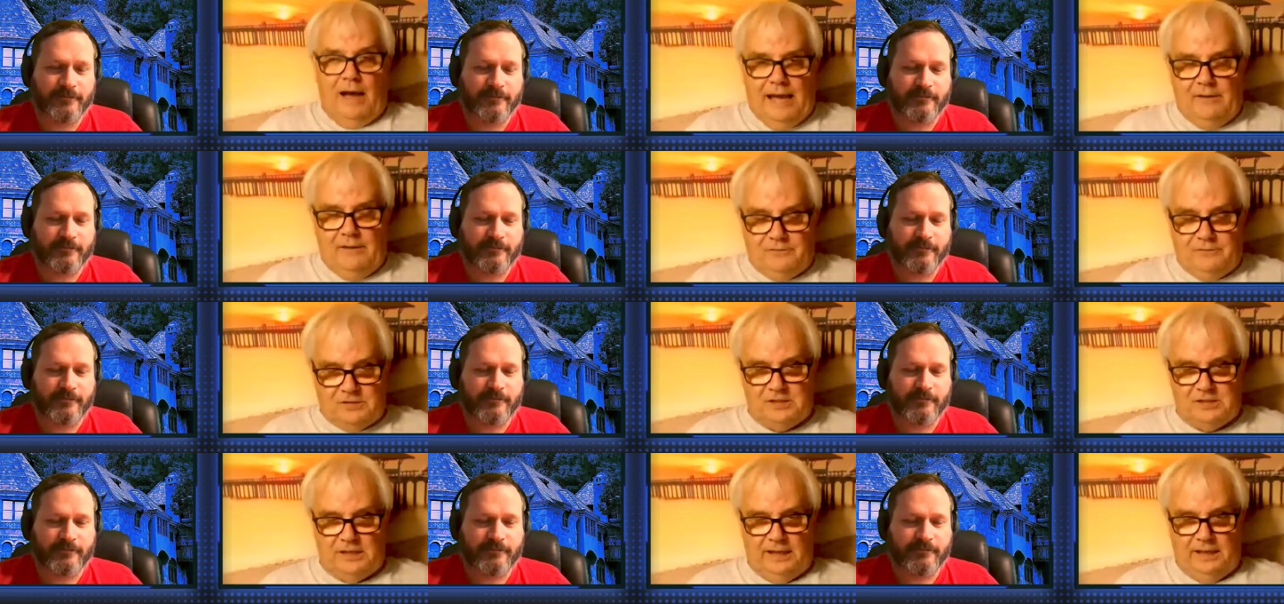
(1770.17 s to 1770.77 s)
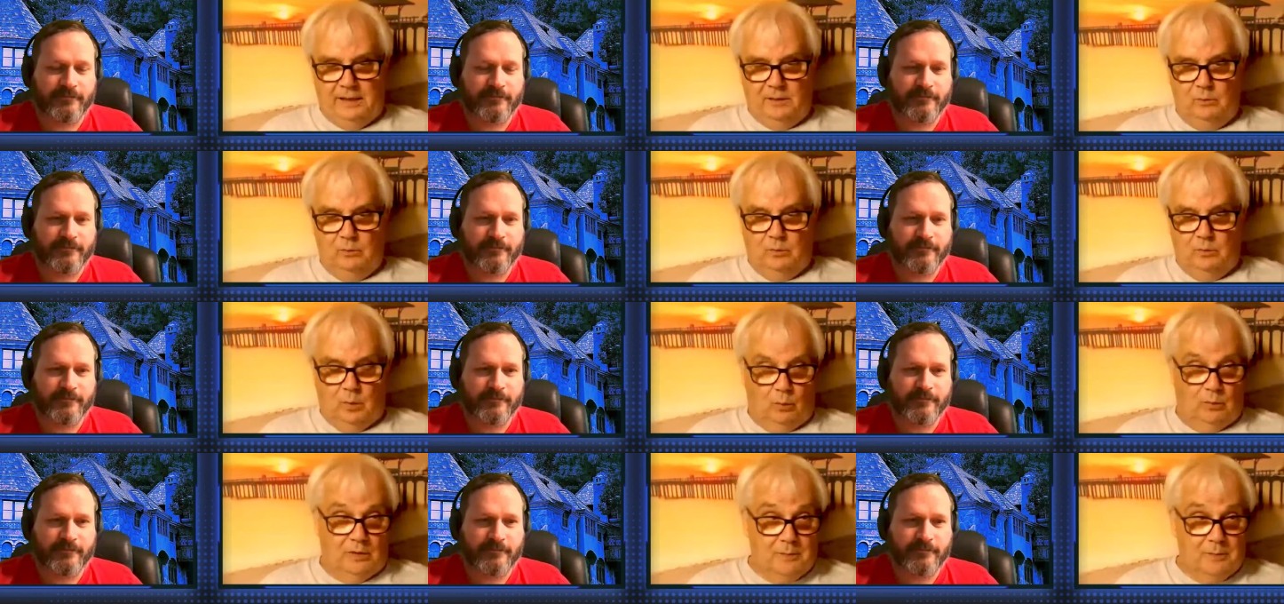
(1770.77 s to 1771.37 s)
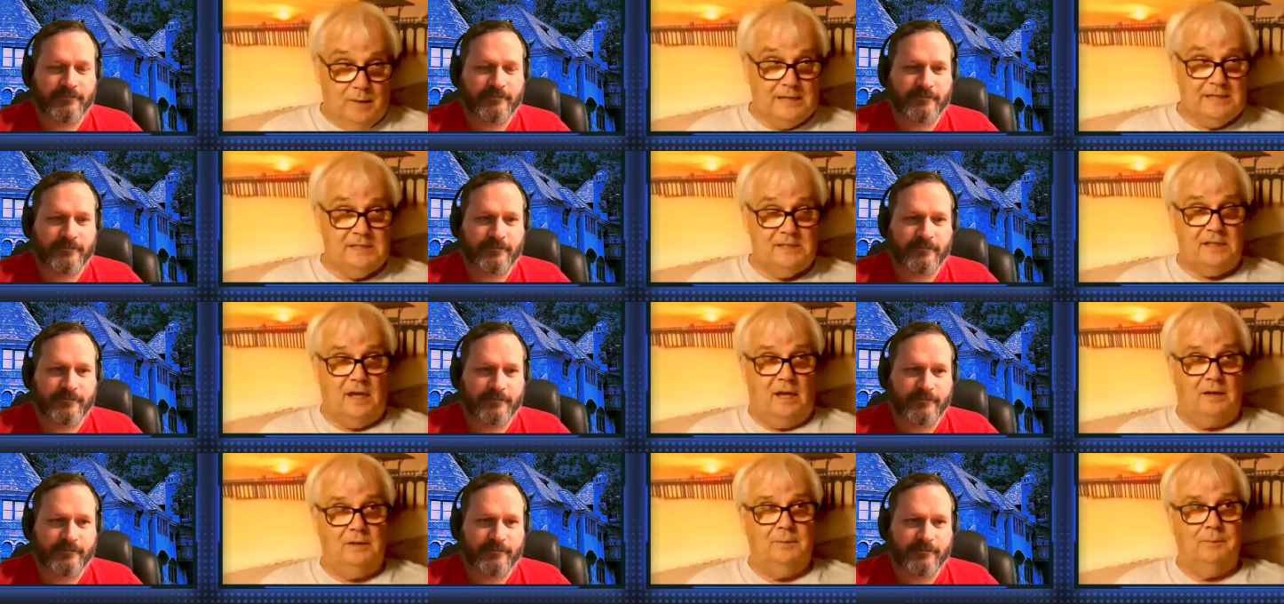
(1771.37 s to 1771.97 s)
Speaker 1: have seen with my
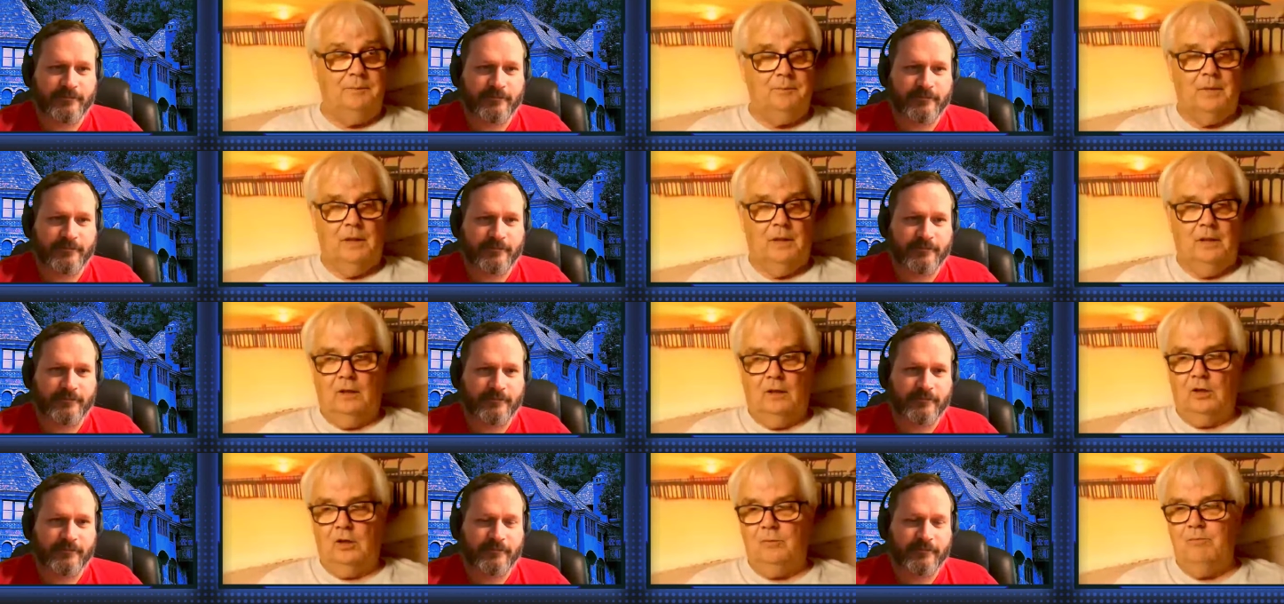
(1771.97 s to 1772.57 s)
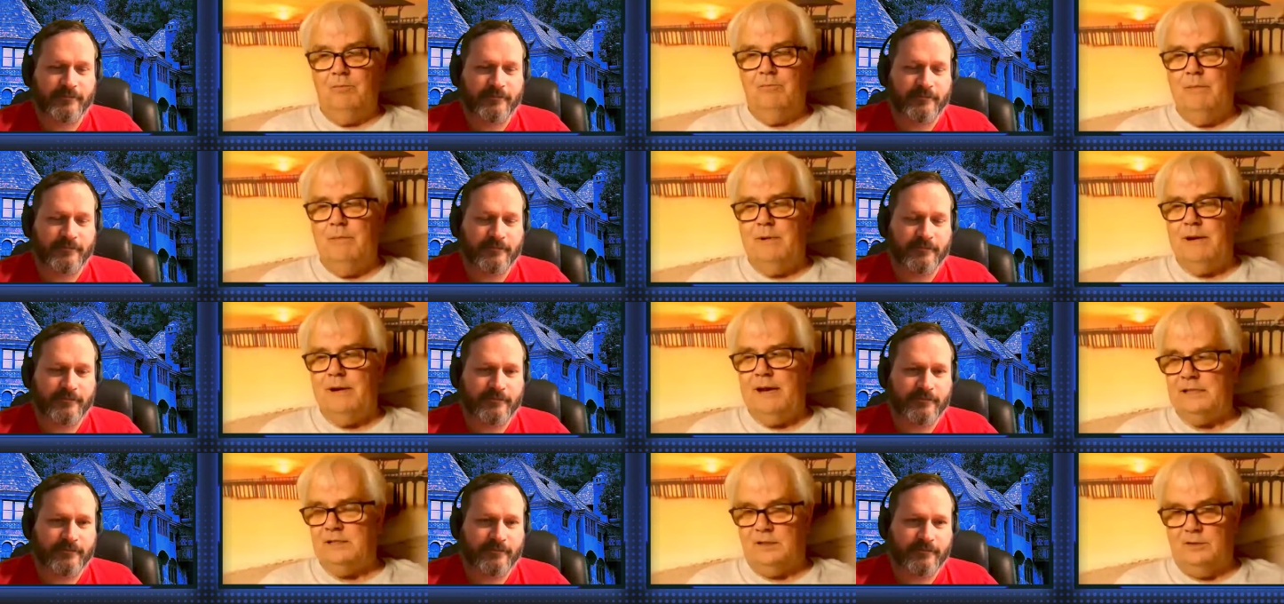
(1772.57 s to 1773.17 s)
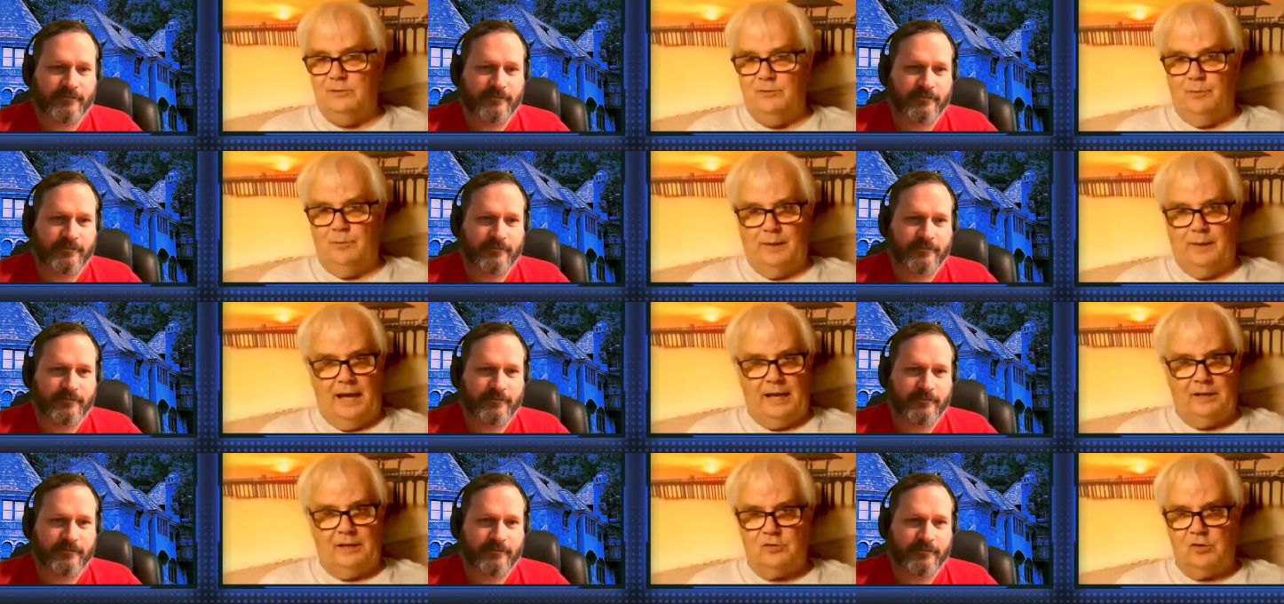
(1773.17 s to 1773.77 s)
son a massive
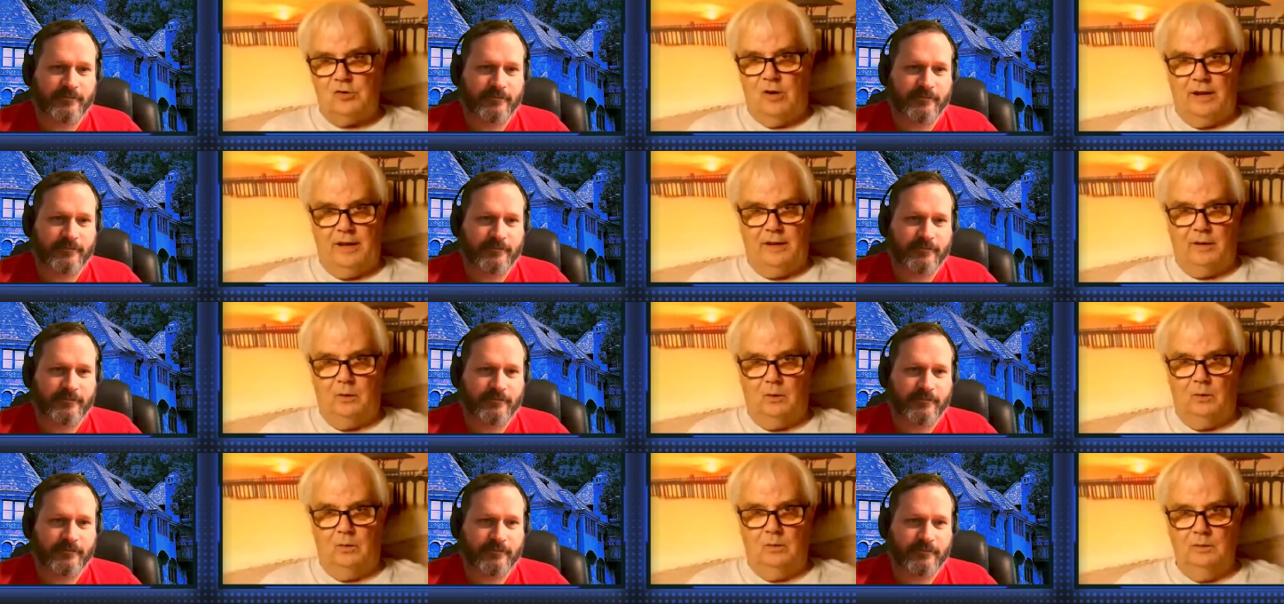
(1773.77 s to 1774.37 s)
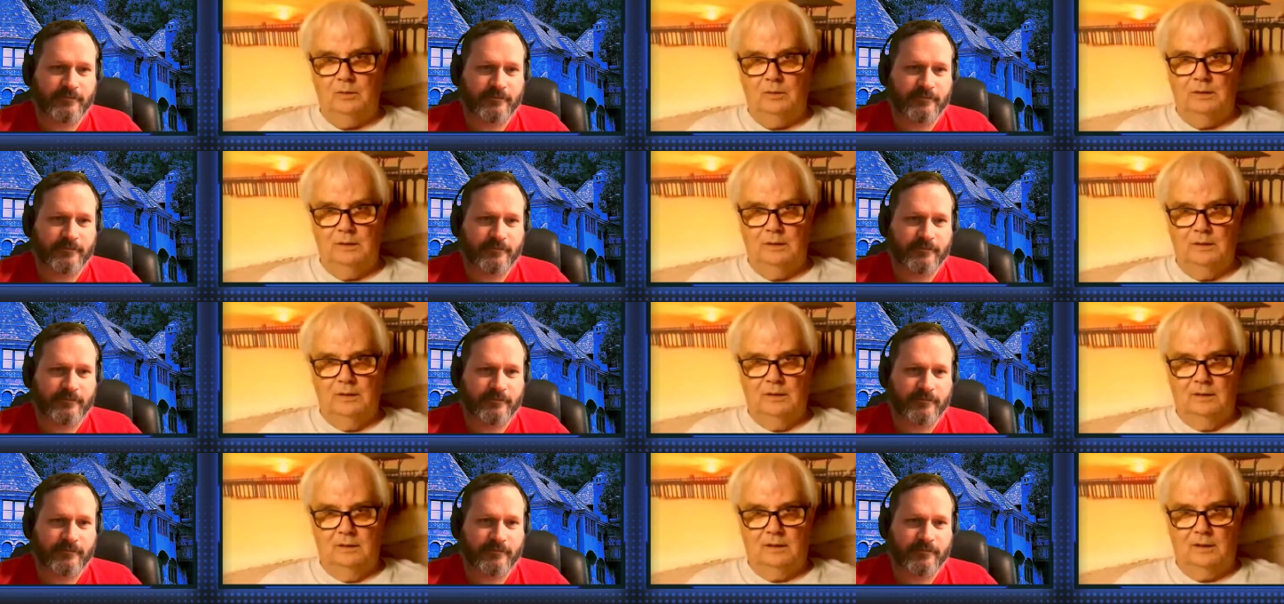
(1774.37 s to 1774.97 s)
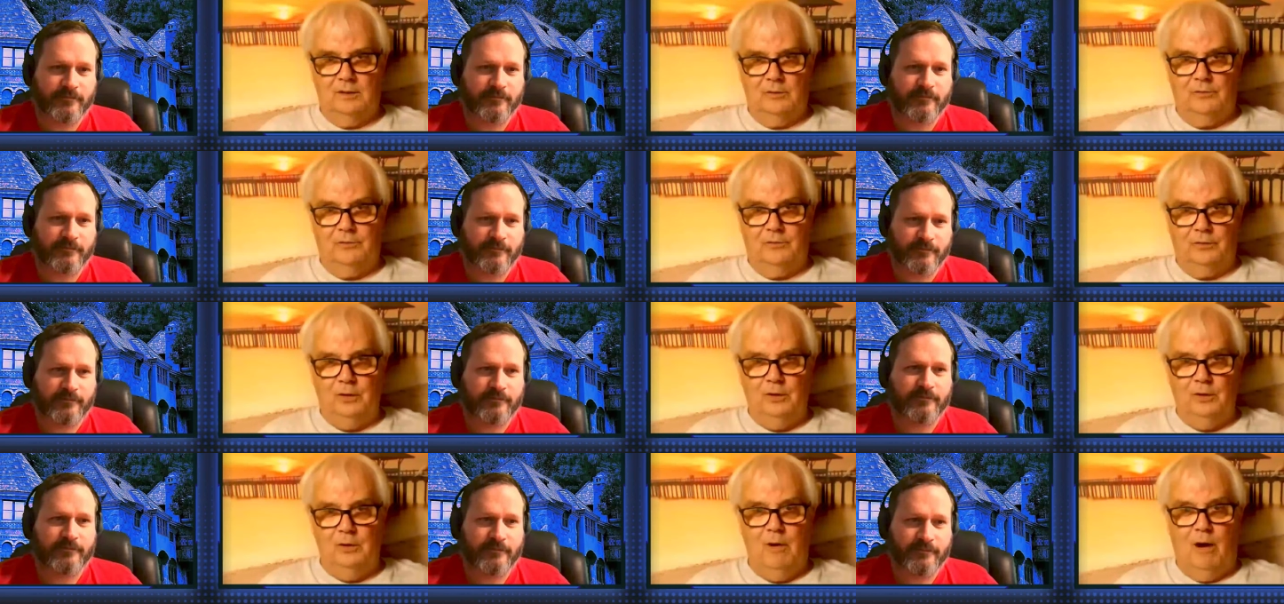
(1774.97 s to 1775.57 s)
black triangle. It
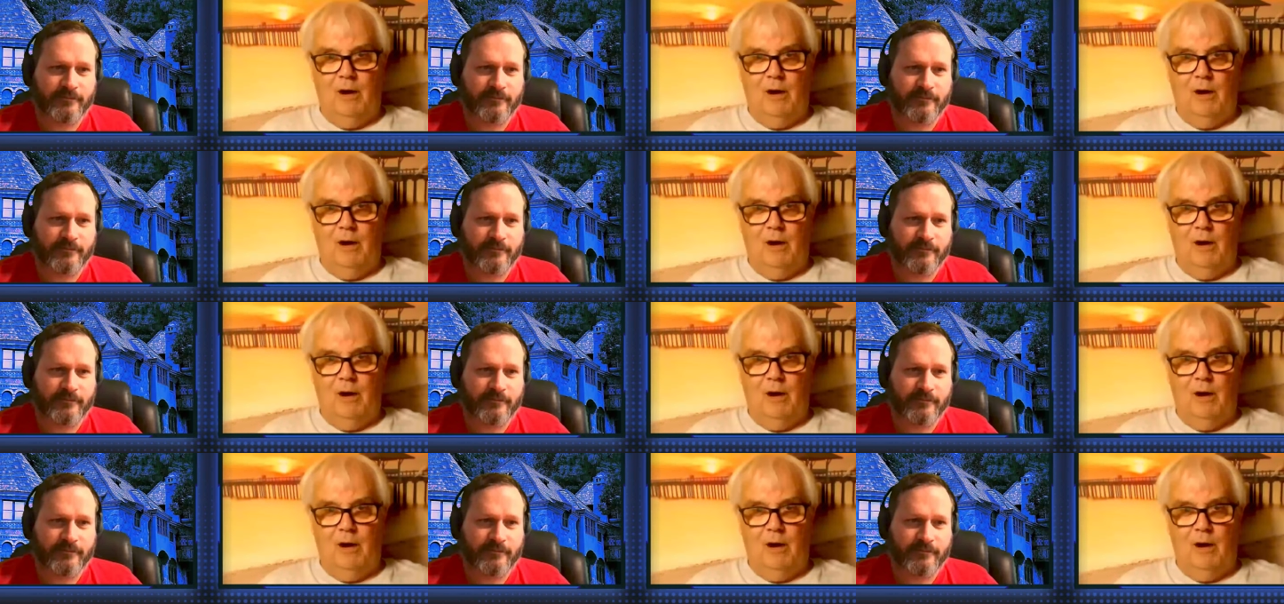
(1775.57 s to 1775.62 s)
flew